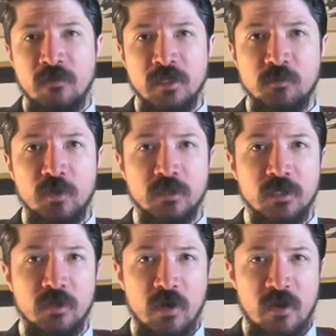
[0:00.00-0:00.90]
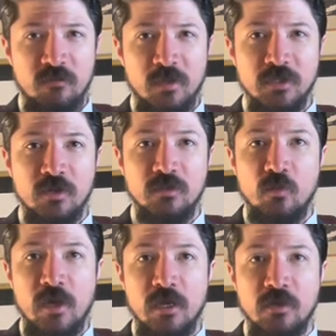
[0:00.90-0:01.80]
Facebook, ticker F.B.,
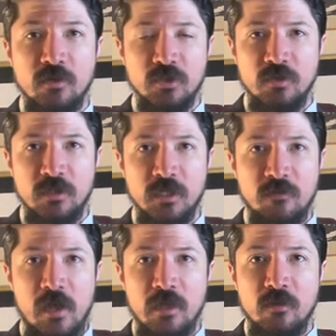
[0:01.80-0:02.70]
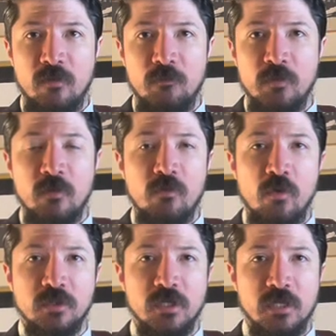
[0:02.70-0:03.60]
trades way under intrinsic value. Of
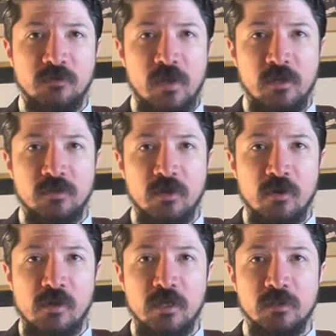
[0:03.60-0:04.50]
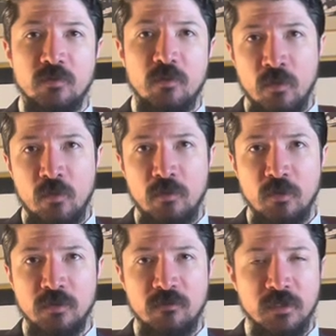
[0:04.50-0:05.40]
course, it has value to earning when
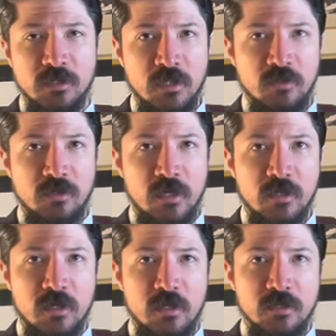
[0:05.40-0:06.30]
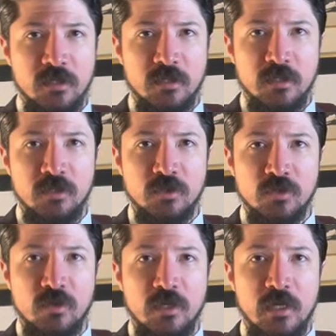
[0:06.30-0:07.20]
most of this internet content
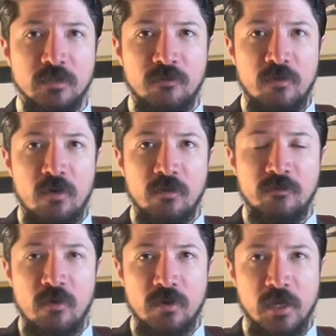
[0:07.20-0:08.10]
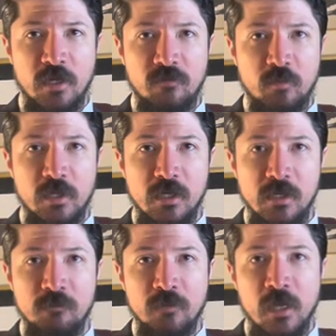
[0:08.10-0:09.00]
industry has a far negative
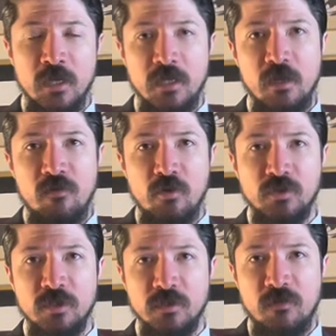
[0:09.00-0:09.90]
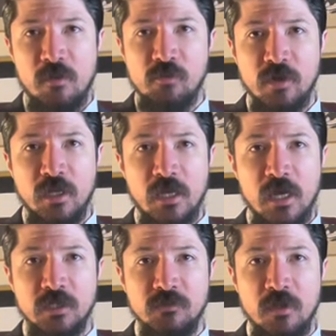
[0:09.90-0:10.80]
PE. They have oceans of operating
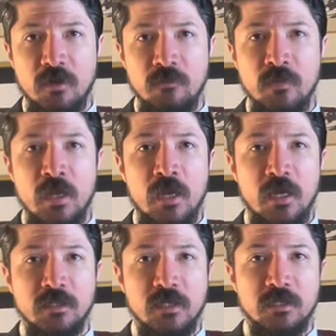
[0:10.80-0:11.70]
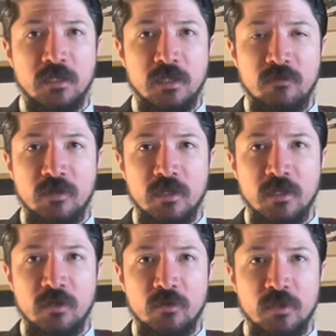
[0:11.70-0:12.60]
cash flow, as they
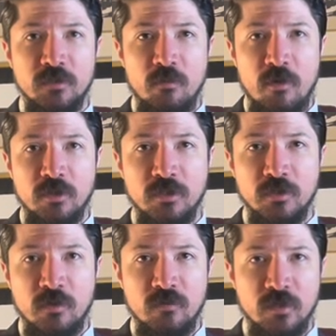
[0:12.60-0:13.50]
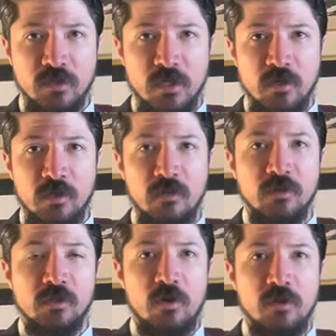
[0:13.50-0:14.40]
significantly increased margins over this year,
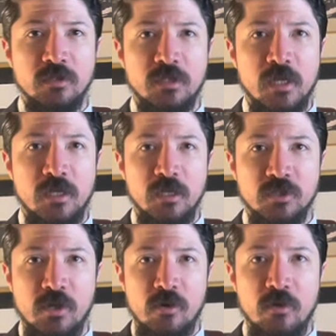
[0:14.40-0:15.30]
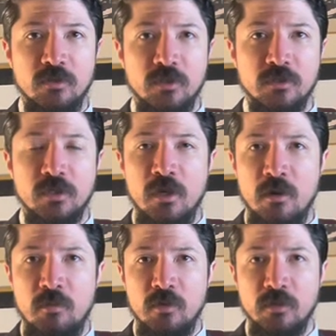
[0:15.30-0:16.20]
giving long-standing shareholders
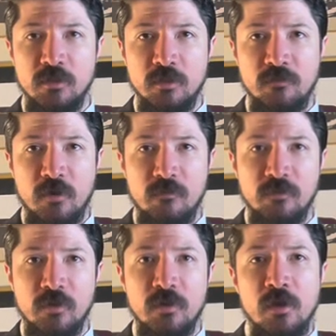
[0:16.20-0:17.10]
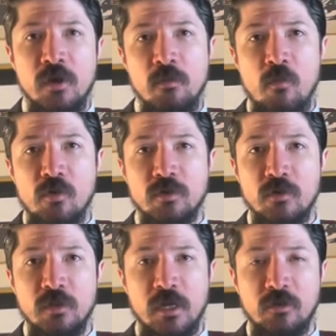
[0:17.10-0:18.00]
boatloads of comfort, more
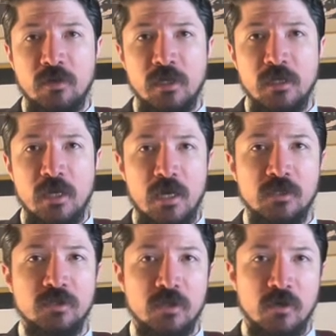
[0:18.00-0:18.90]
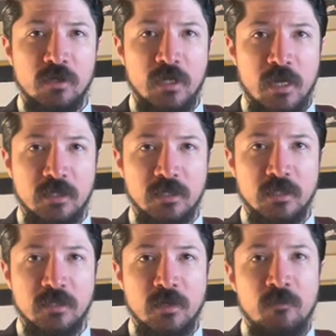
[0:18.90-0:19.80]
total equity, cash, security,
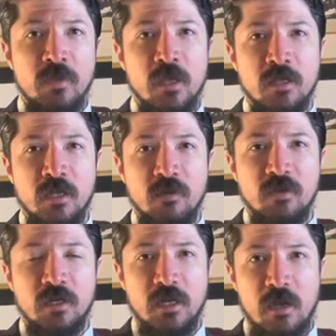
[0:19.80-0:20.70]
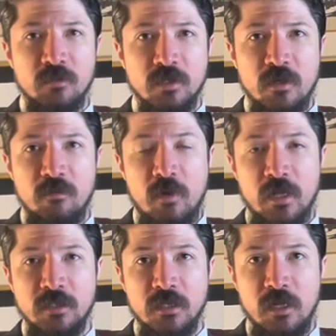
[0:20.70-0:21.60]
assets than even in Amazon
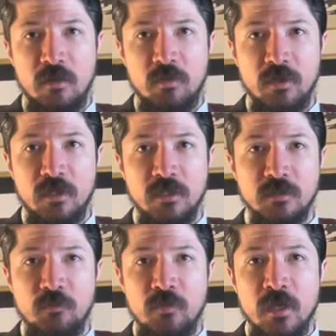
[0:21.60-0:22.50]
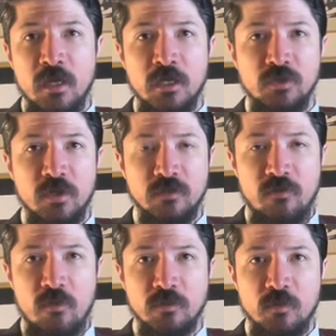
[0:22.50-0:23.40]
minus liabilities. It
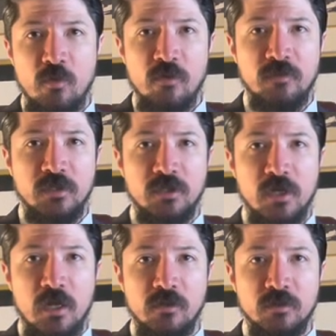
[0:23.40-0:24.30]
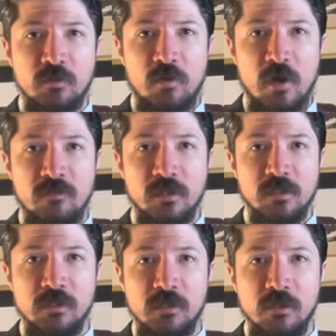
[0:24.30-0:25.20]
transforms more of each dollar
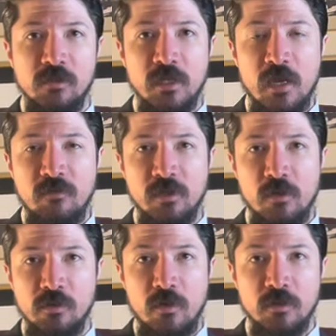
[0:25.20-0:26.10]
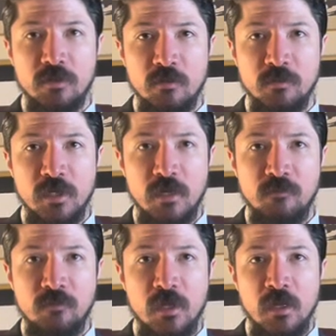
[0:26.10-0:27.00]
profits, literally having no long-term debt.
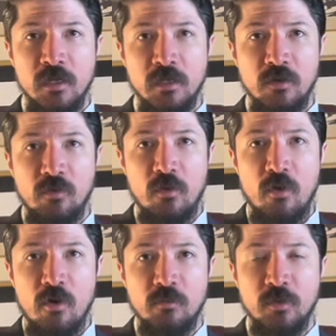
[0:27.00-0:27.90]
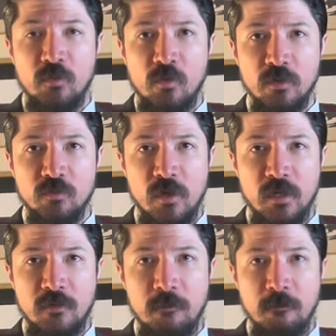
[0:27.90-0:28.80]
They grow ARPU
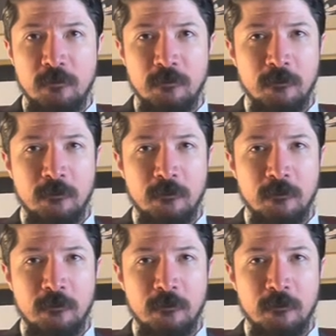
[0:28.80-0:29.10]
worldwide.